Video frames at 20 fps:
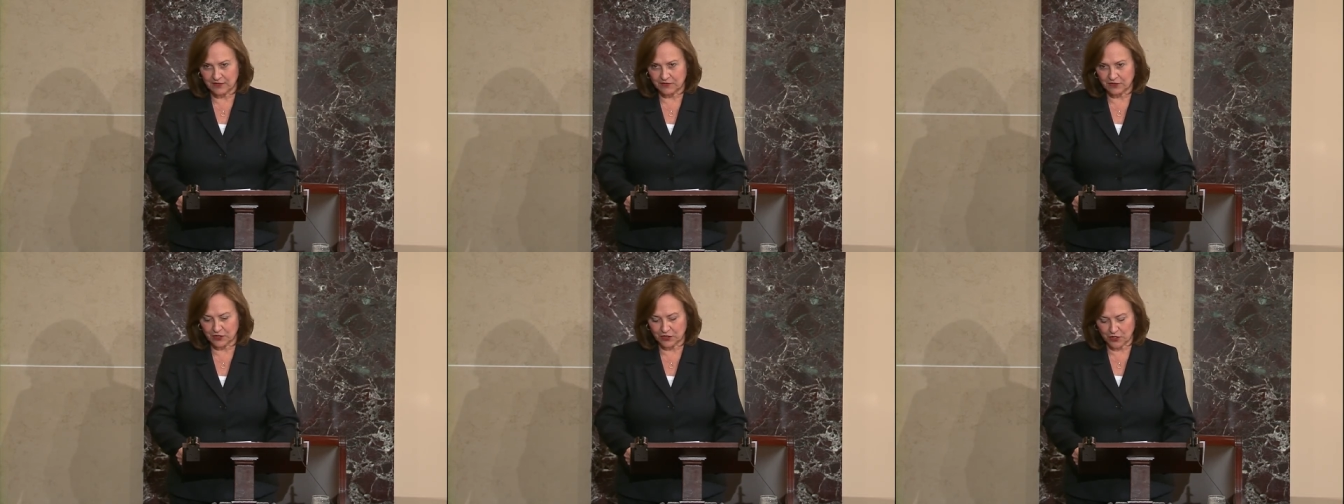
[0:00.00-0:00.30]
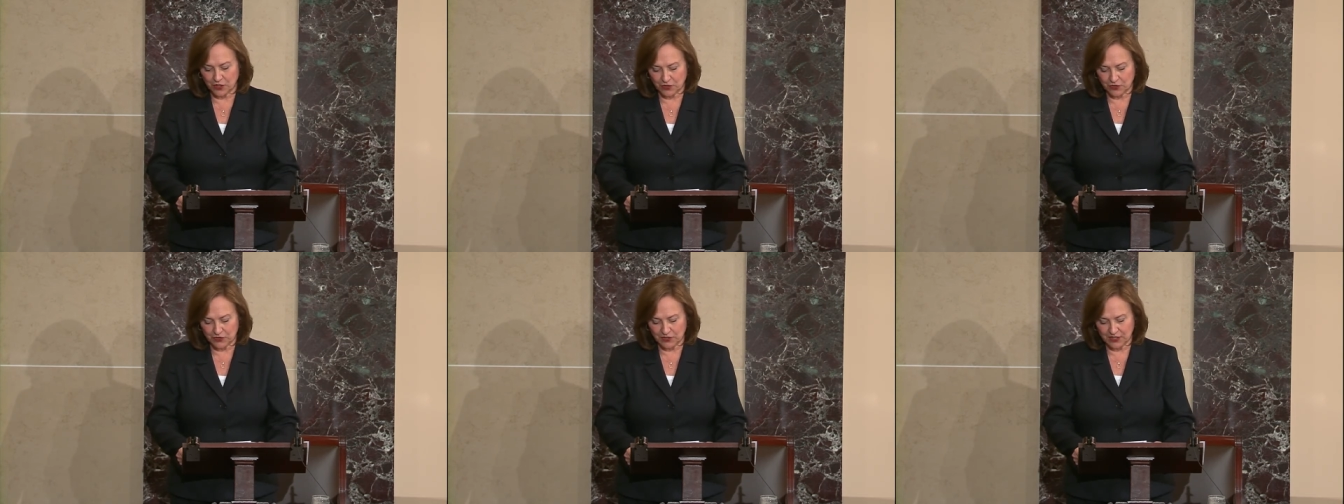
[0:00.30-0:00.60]
for
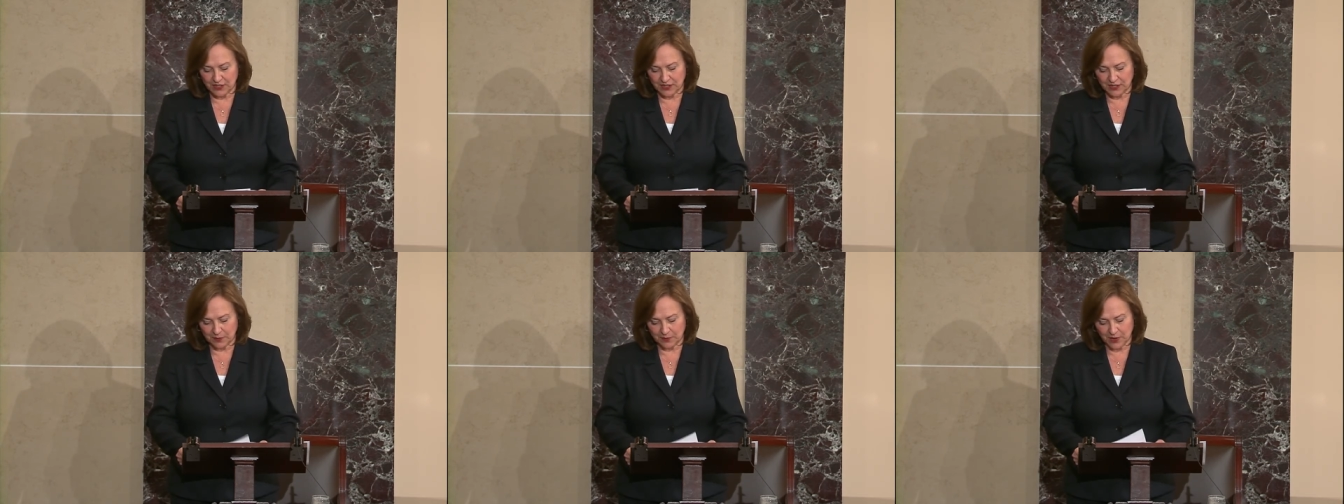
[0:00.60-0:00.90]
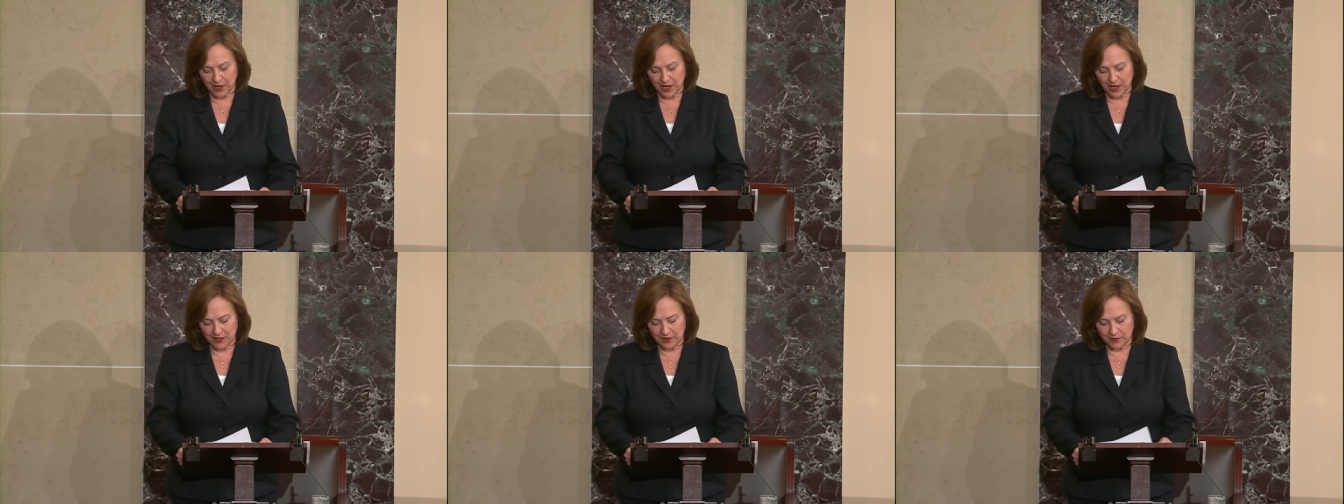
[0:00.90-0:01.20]
those at the
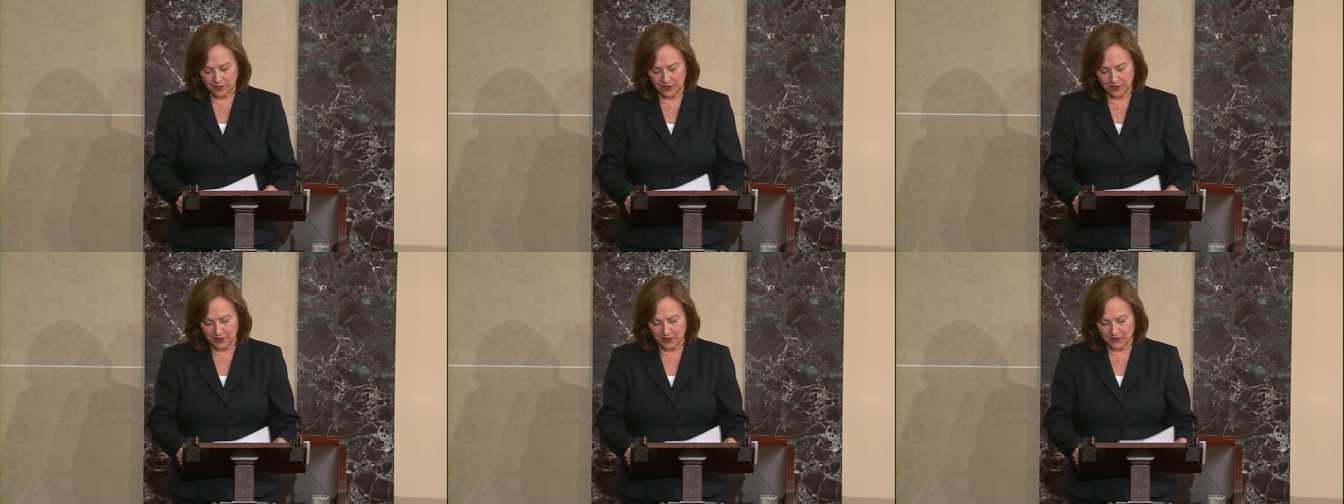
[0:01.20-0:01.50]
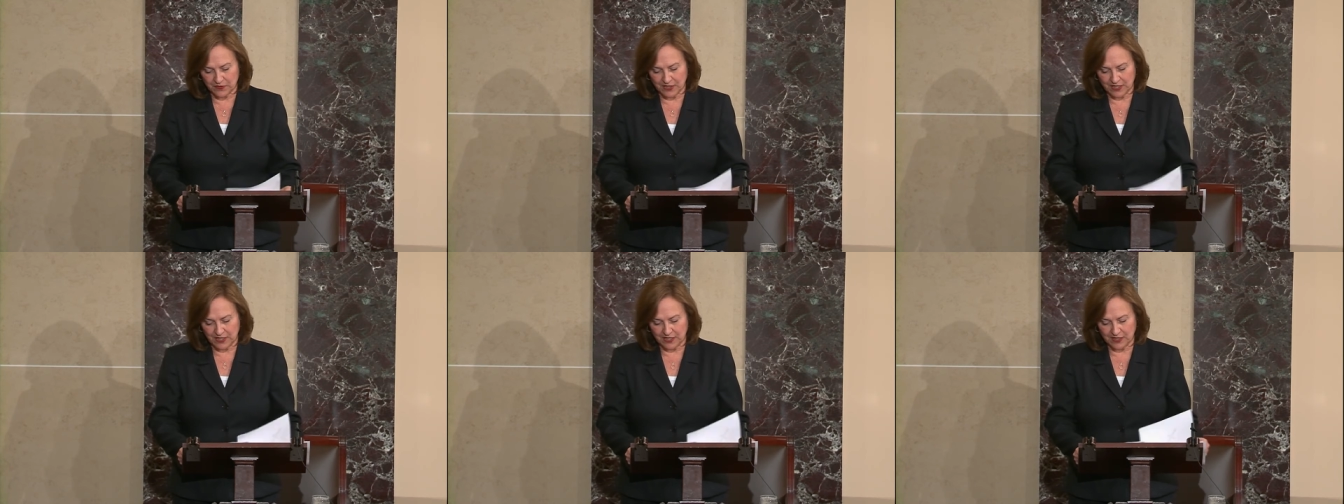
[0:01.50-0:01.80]
bottom
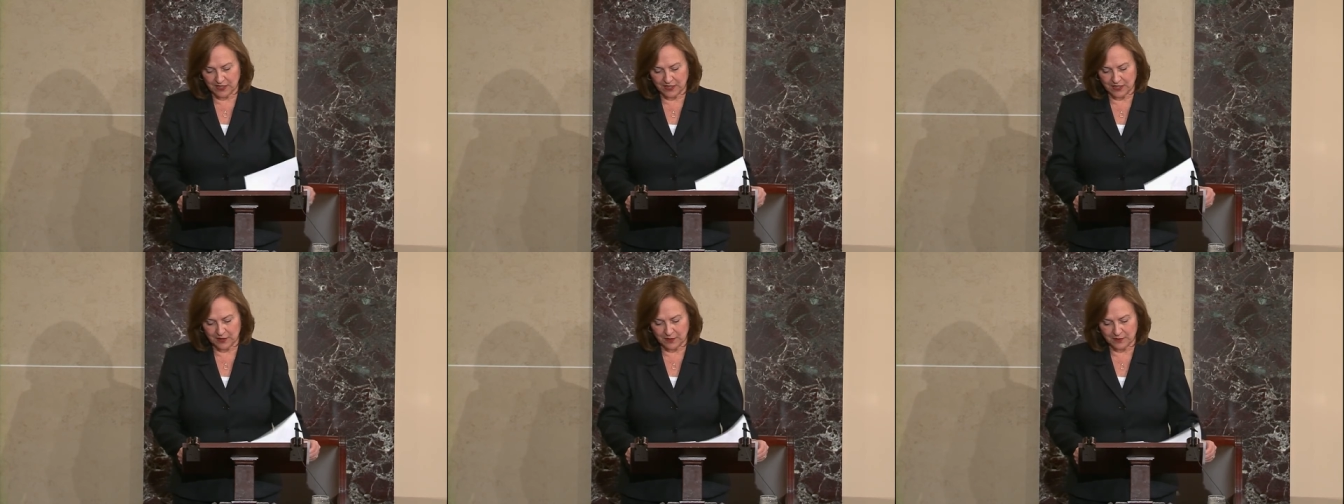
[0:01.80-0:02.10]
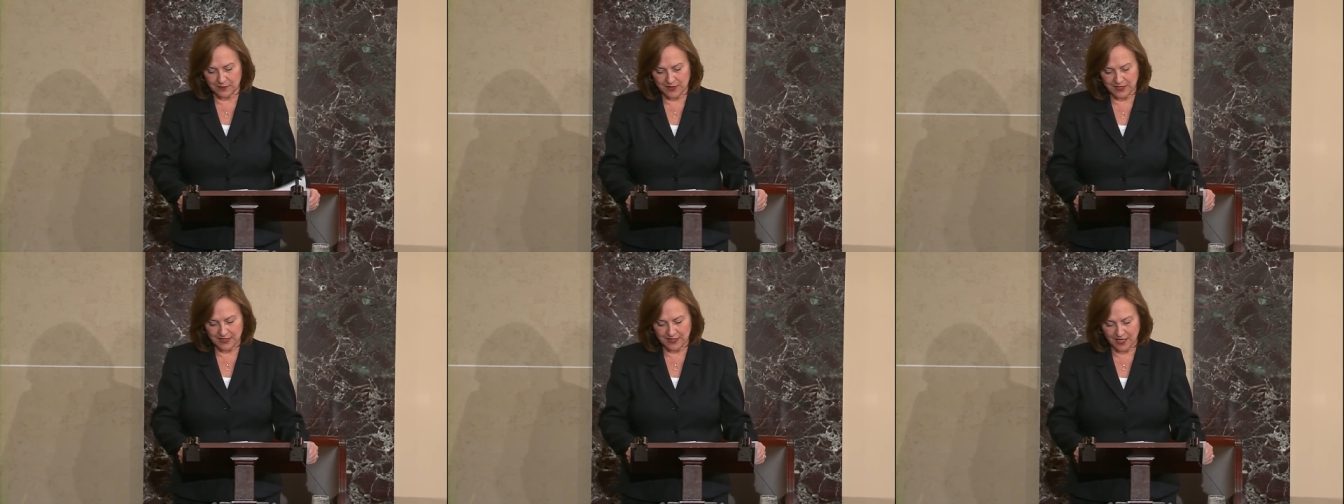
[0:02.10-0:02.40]
of the
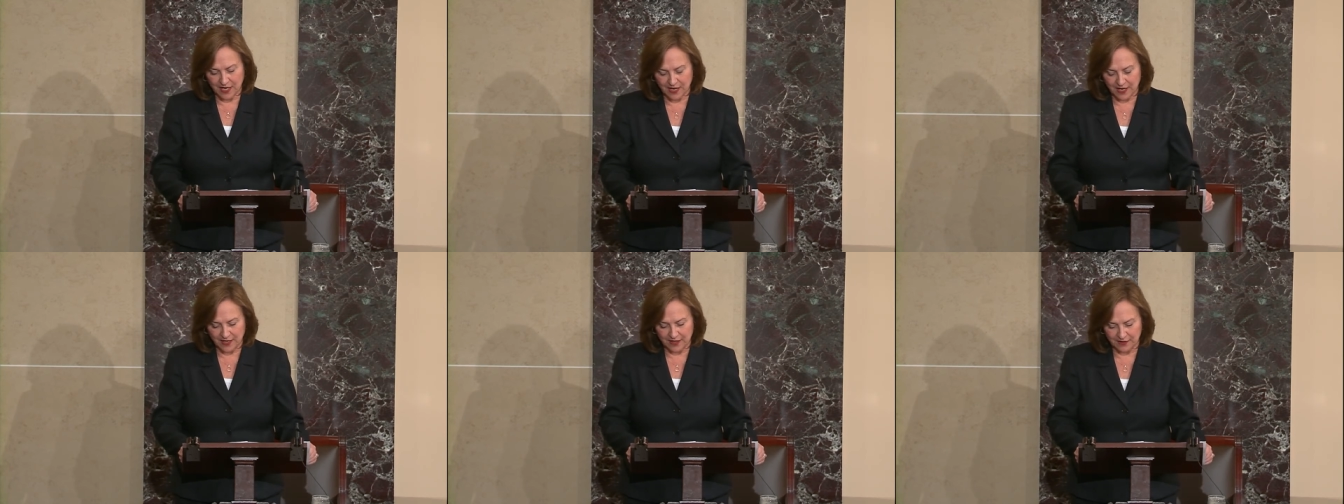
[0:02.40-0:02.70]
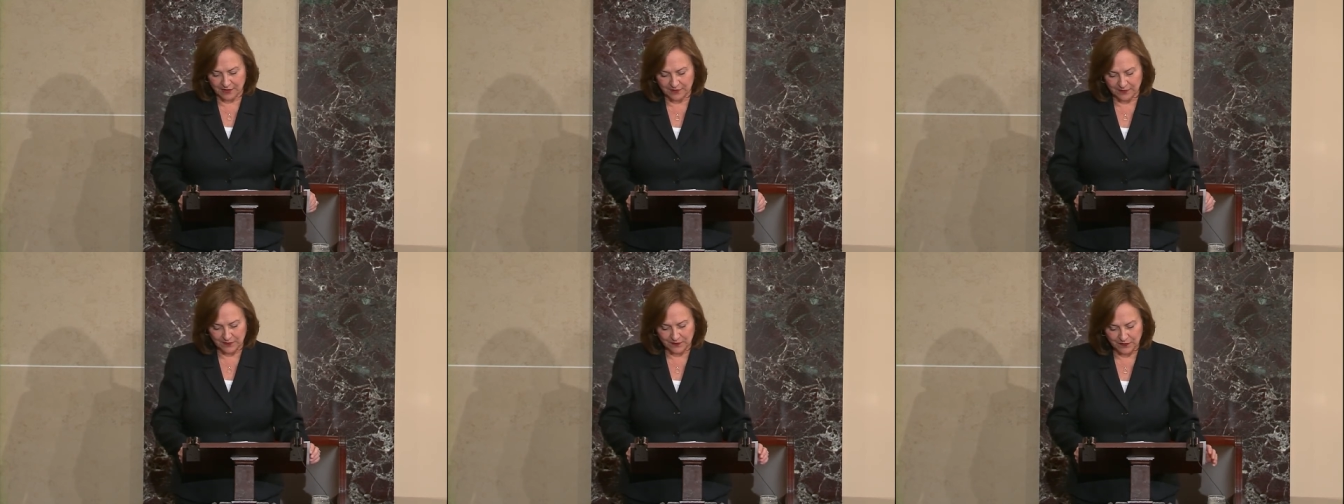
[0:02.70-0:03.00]
income
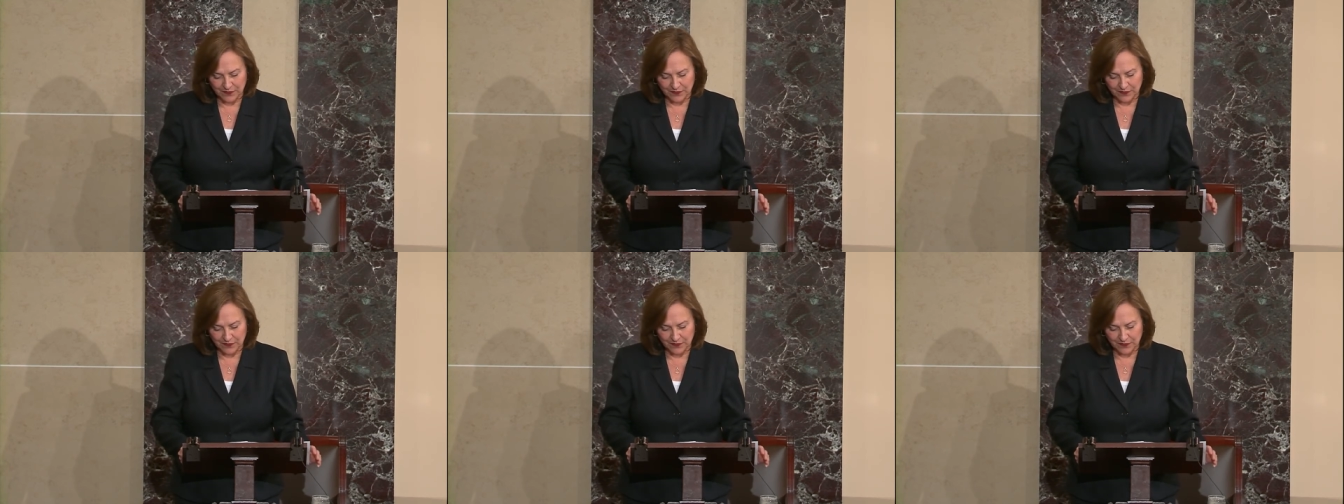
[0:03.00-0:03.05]
scale.